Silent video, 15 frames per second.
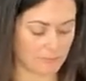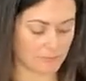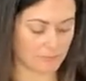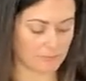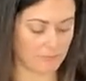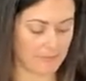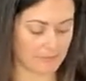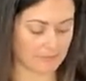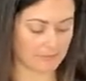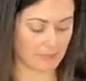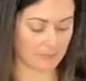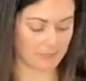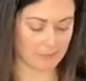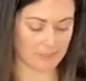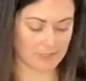refined
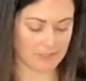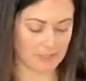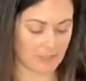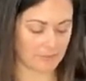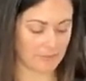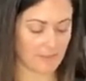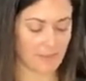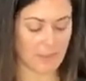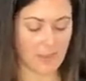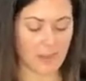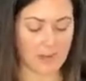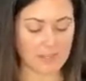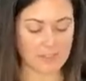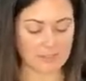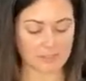flours and stuff.
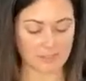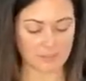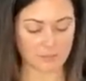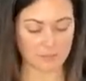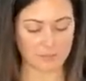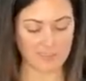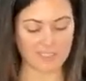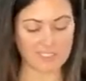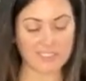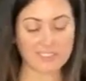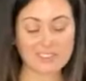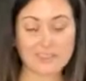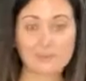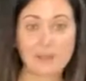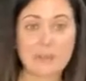All right, so when they
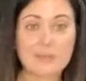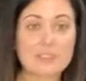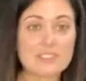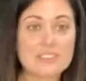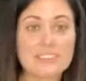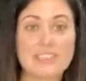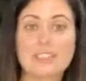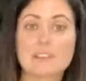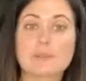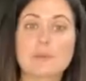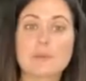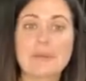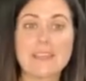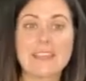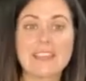start to bubble, just like
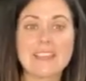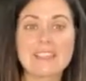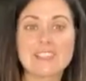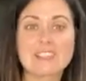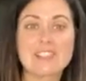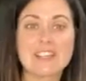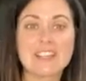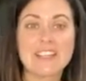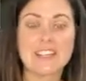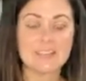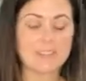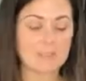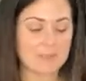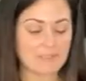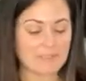normal pancakes, you're gonna give
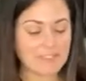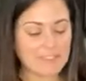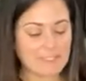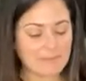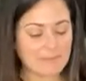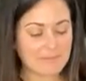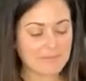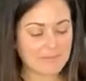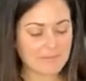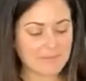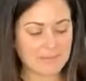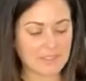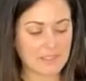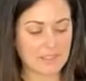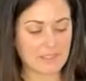them a flip.
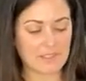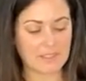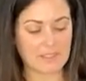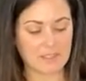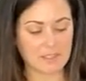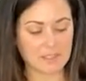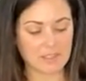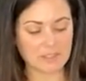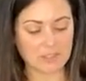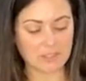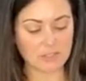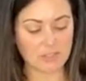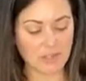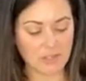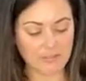So
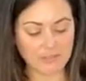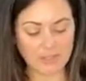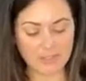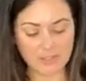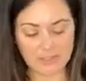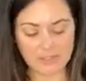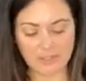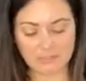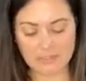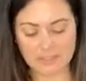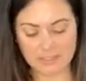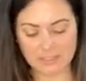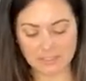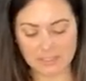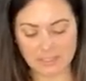you having a good day,
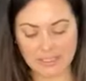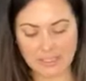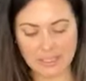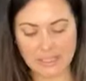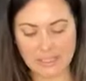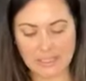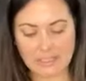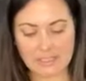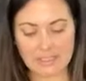Mr. Lee?